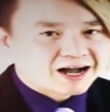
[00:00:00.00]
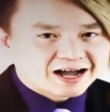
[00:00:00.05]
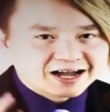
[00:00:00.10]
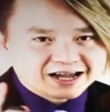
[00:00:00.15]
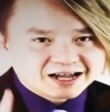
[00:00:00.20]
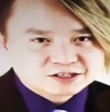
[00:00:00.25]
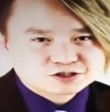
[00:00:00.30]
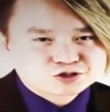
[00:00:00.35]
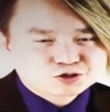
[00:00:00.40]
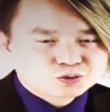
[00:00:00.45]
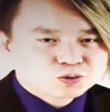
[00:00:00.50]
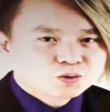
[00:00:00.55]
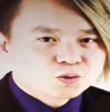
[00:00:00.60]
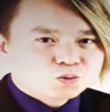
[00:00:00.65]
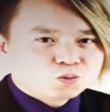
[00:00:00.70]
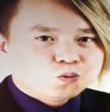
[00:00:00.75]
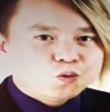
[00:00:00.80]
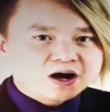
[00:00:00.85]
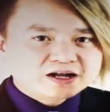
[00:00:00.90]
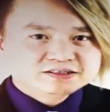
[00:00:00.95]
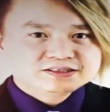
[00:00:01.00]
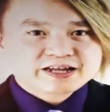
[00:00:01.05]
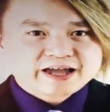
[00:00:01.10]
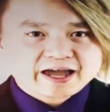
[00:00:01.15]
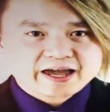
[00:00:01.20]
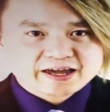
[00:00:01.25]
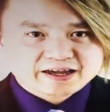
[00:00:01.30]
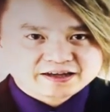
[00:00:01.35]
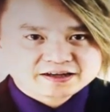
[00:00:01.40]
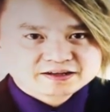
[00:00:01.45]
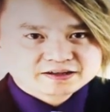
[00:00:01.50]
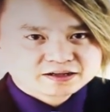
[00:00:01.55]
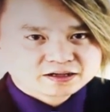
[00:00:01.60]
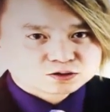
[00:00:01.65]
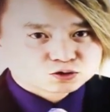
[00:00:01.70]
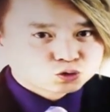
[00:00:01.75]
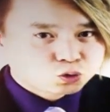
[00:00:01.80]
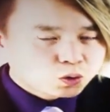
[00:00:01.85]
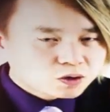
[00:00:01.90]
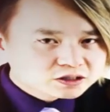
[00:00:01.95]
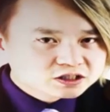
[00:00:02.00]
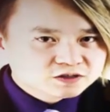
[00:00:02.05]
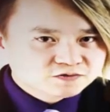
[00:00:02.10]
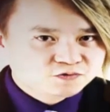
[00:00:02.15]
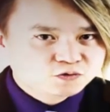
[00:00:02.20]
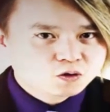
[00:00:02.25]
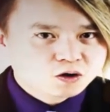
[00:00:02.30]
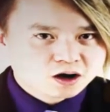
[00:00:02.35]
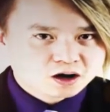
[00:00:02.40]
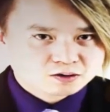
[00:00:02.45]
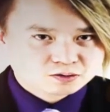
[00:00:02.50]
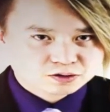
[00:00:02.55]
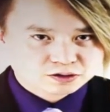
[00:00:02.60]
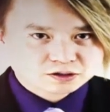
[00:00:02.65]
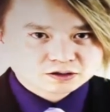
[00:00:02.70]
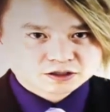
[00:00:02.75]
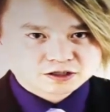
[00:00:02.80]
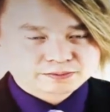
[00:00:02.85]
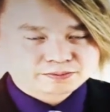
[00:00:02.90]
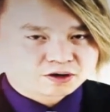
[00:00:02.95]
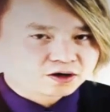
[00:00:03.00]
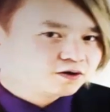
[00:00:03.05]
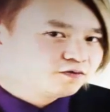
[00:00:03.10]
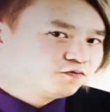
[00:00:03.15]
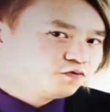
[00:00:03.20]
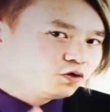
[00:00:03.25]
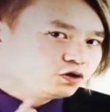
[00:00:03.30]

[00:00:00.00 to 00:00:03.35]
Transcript: I got you one day 24 hour early bird